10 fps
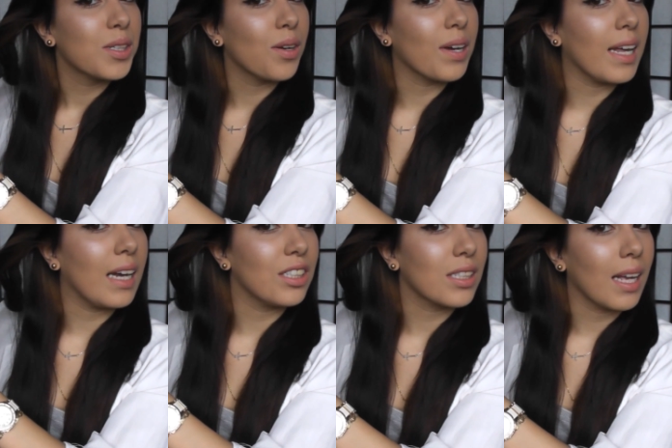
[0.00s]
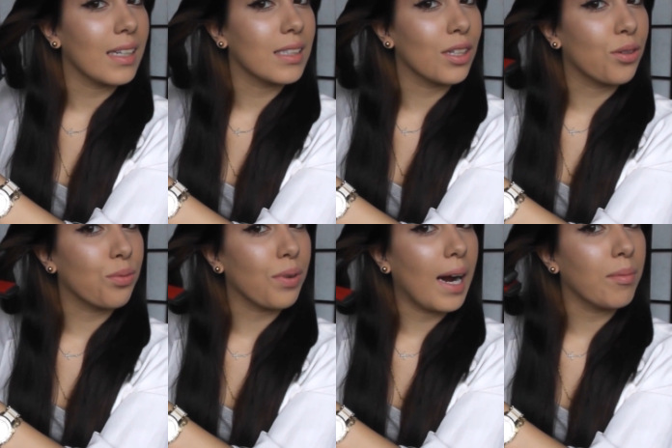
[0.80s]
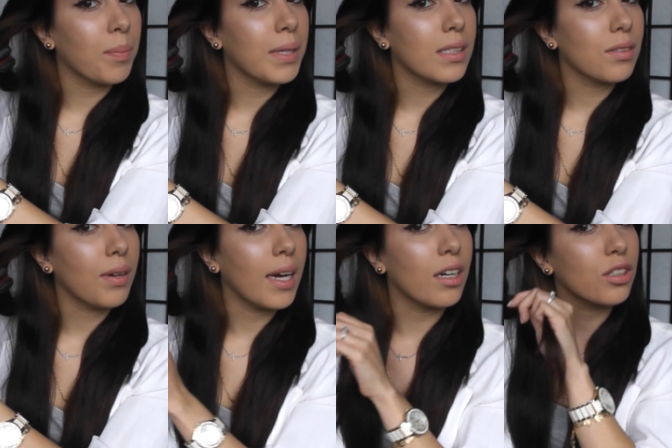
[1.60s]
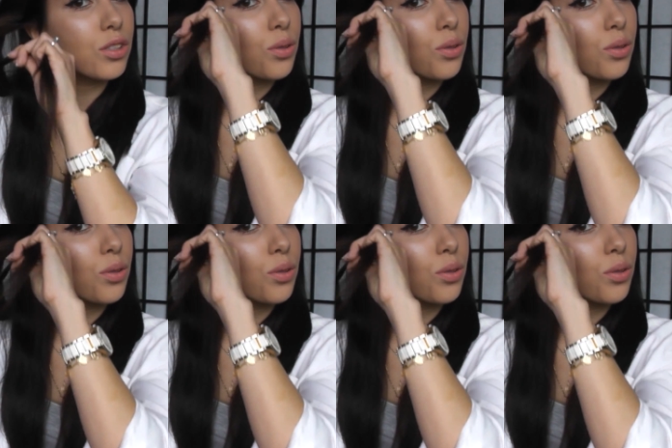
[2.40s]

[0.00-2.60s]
So again, I just like to grab the piece of hair,